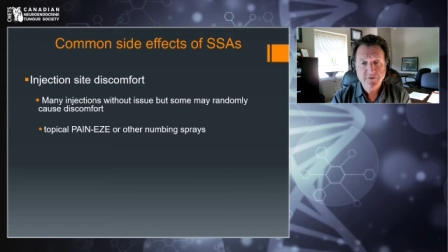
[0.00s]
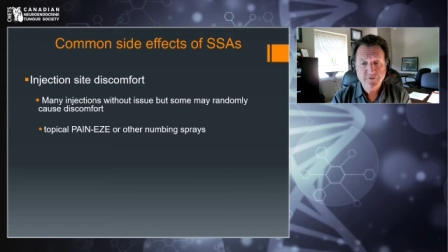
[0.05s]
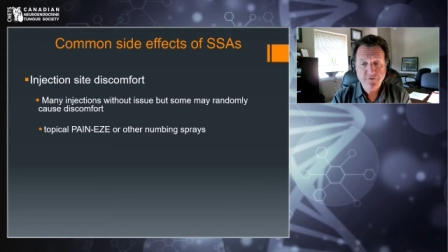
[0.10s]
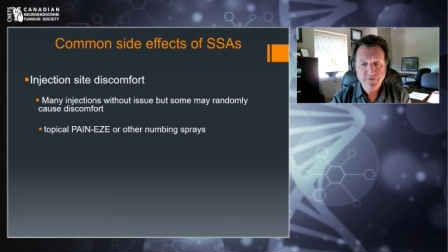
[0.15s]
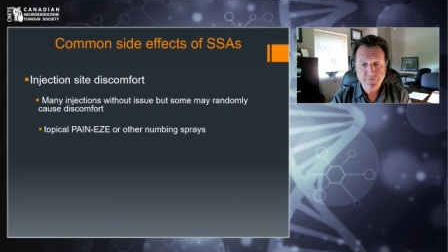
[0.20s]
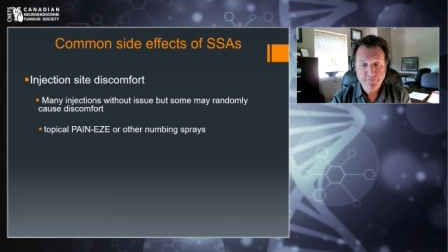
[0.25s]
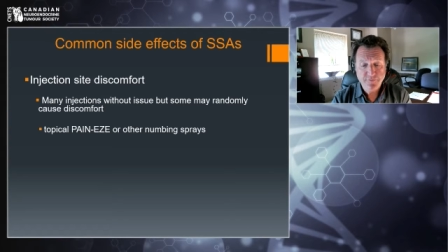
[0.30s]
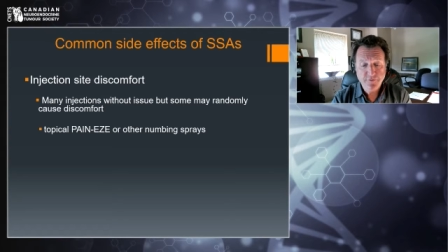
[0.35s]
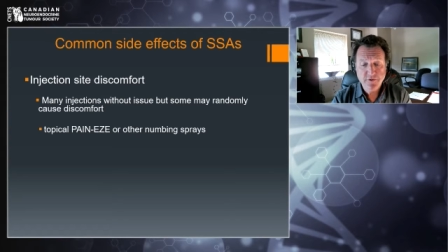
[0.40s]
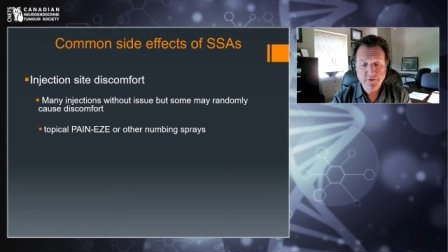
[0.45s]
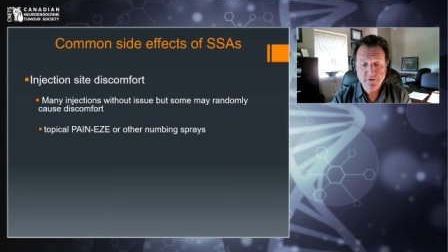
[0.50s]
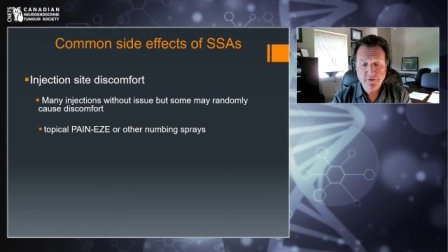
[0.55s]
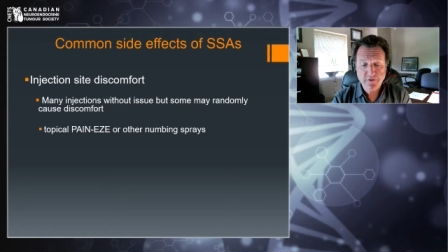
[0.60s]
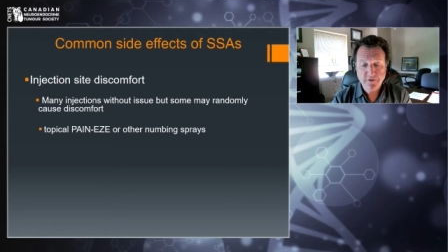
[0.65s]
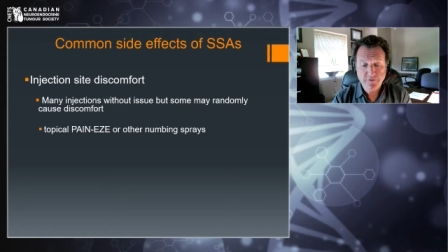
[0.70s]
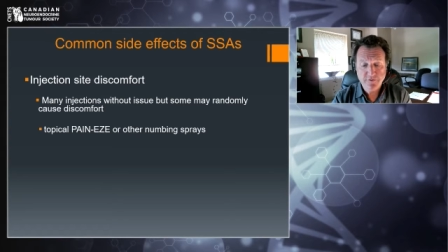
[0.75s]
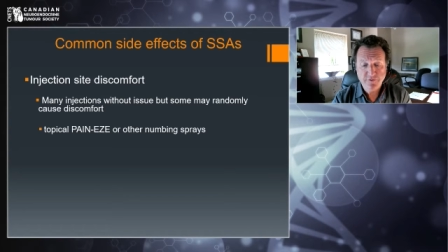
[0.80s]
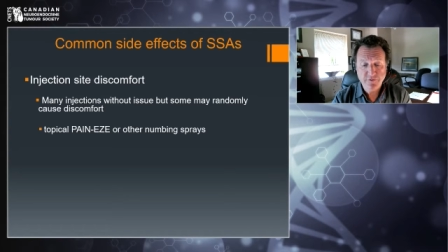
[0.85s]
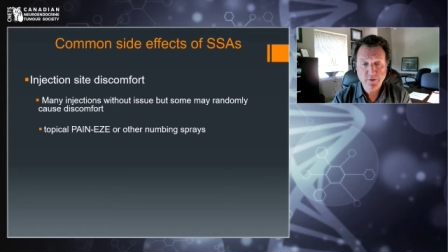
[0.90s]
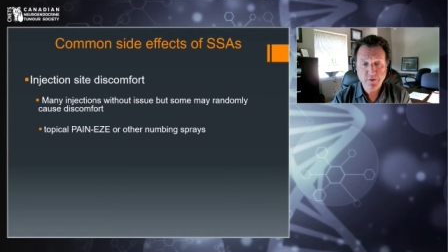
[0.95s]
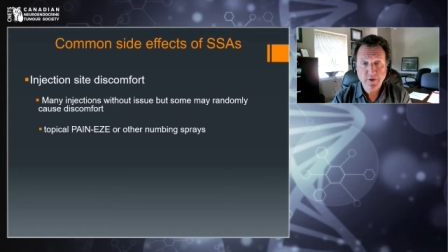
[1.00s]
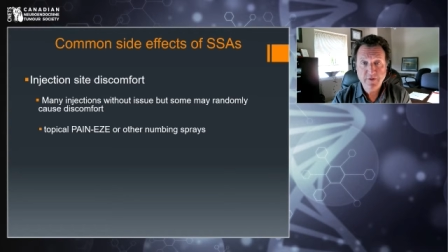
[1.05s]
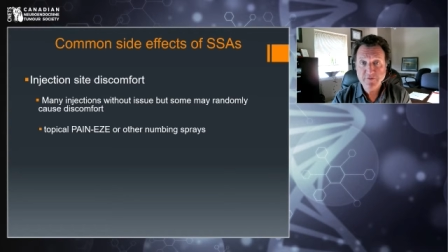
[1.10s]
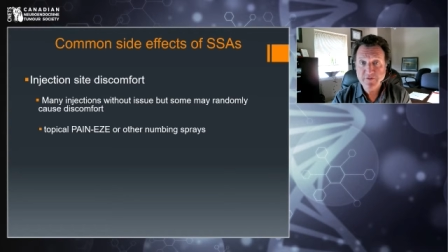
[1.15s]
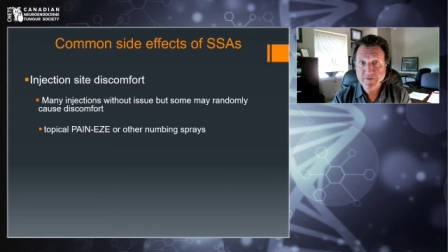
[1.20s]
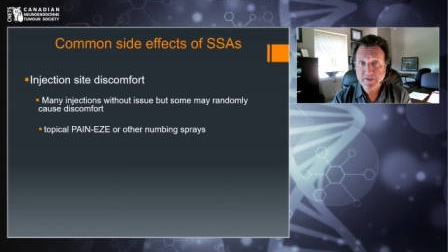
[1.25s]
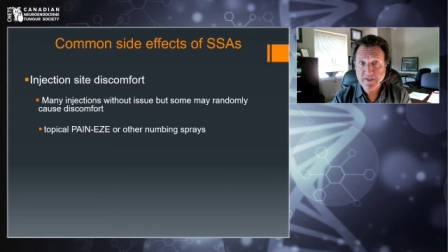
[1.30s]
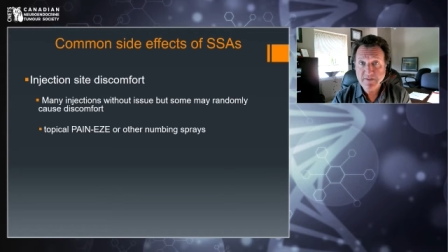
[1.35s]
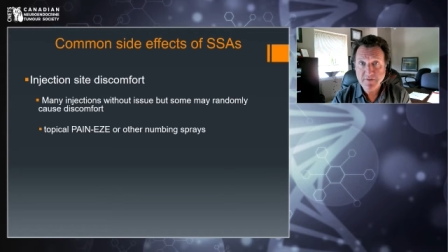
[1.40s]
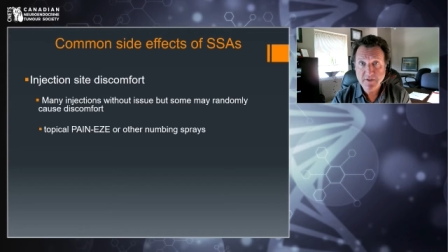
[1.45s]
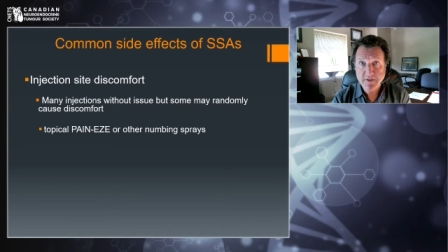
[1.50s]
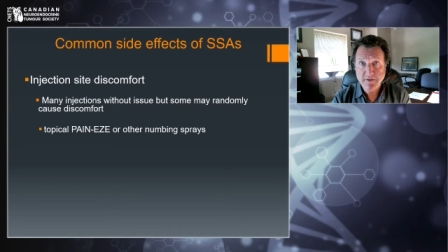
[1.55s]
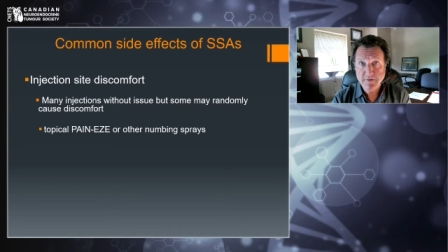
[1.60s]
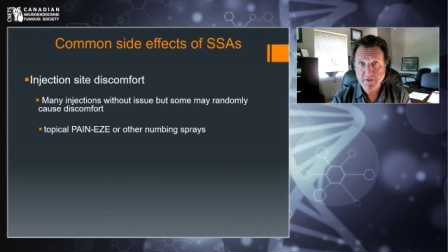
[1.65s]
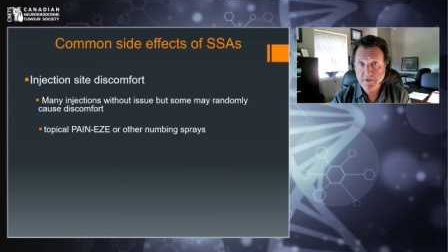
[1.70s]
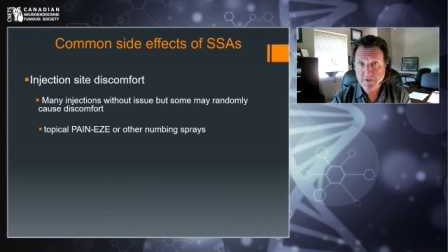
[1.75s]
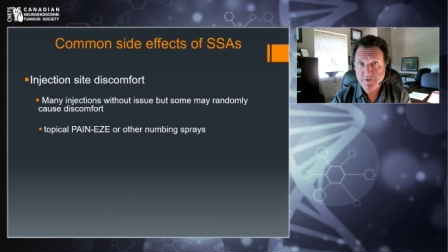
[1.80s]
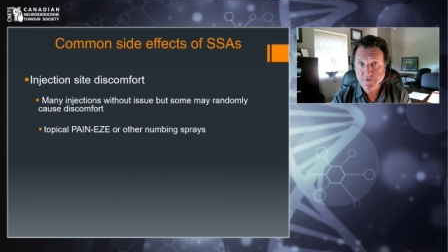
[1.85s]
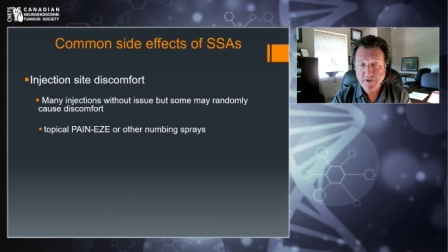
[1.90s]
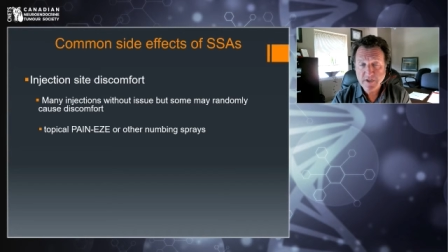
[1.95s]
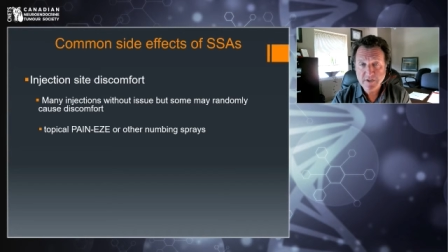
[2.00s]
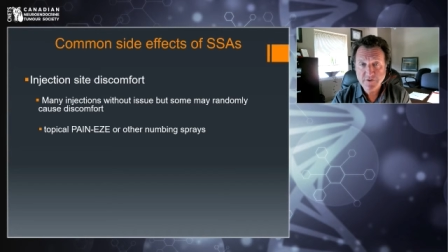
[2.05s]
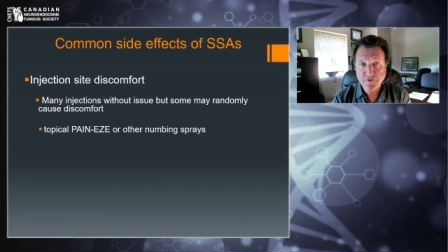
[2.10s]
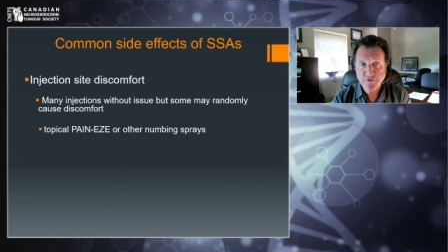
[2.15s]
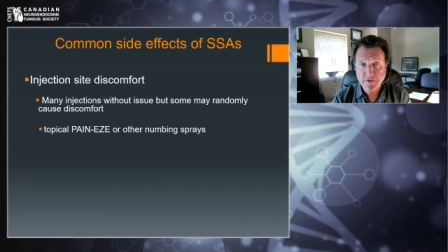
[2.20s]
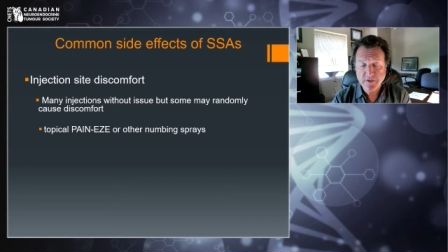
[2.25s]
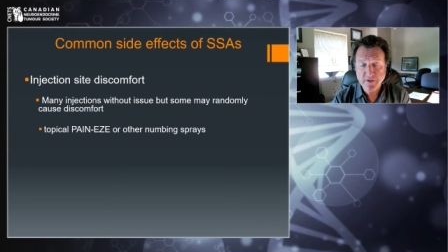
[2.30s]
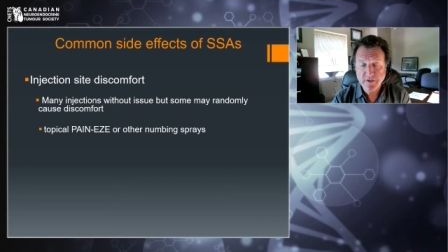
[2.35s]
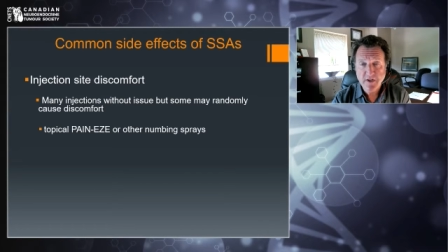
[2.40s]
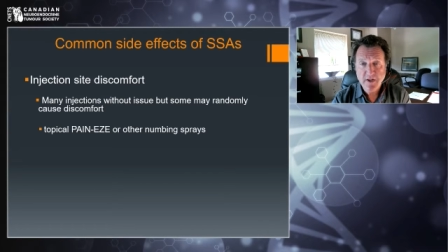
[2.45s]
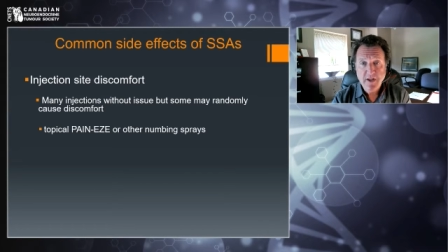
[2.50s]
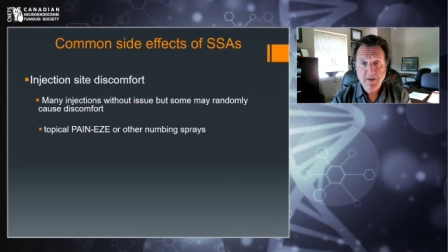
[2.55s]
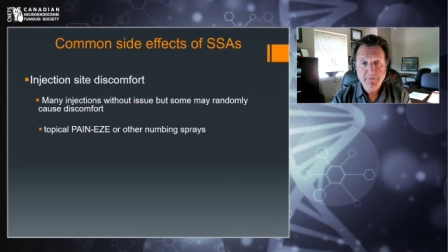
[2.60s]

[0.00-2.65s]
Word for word: to, for your to whoever's giving you the injection